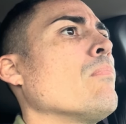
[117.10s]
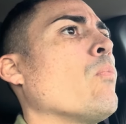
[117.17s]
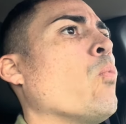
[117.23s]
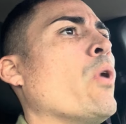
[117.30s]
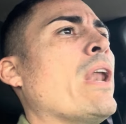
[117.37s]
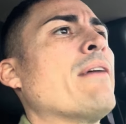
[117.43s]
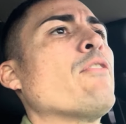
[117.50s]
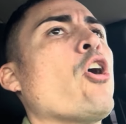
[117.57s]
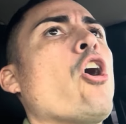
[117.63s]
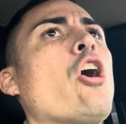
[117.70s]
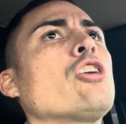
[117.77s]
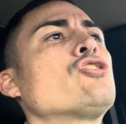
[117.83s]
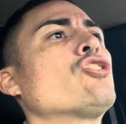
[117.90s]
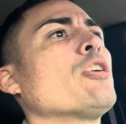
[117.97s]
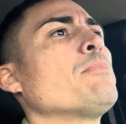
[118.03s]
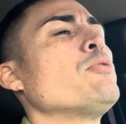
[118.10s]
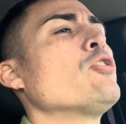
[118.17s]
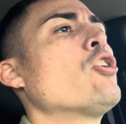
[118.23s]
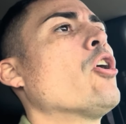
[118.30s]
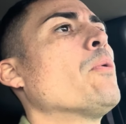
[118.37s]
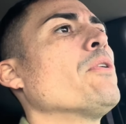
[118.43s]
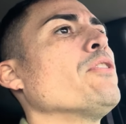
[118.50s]
whatever hardship you're
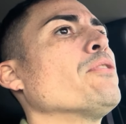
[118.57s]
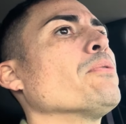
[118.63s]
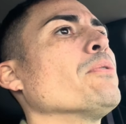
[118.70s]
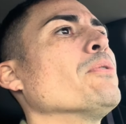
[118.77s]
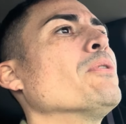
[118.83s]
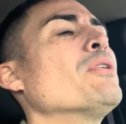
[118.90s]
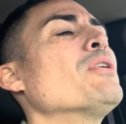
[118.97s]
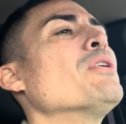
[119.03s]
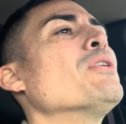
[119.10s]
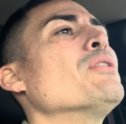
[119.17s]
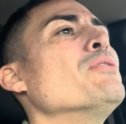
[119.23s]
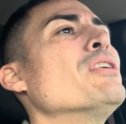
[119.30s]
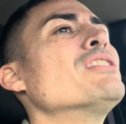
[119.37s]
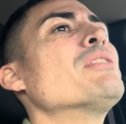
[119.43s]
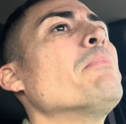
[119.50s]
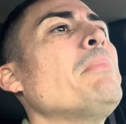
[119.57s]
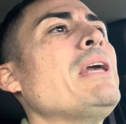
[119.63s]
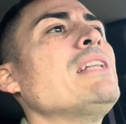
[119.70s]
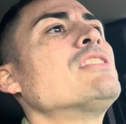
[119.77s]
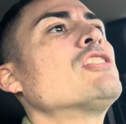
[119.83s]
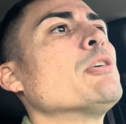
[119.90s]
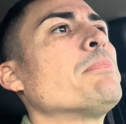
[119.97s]
going through, there's a
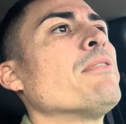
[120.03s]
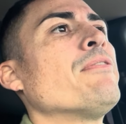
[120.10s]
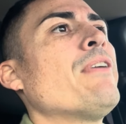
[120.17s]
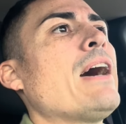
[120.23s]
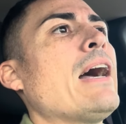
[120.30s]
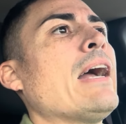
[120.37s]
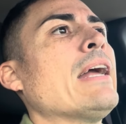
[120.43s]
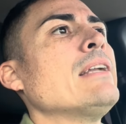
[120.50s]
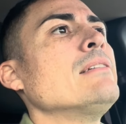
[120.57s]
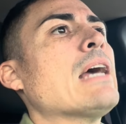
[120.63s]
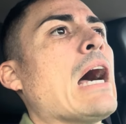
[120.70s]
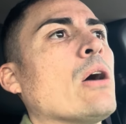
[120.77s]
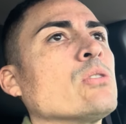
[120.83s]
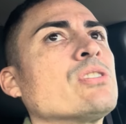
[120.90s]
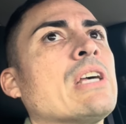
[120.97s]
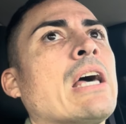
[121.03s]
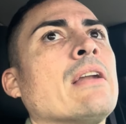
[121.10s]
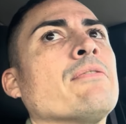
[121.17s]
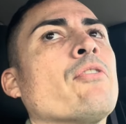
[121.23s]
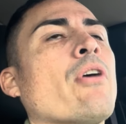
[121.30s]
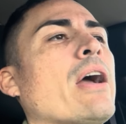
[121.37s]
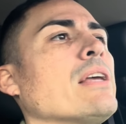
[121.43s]
means to provide outside
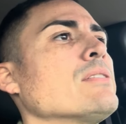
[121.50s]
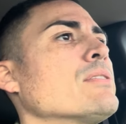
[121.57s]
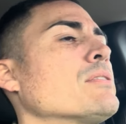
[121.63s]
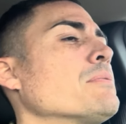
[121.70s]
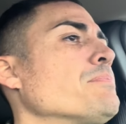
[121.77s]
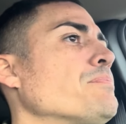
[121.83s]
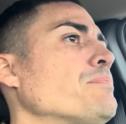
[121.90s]
of Christ.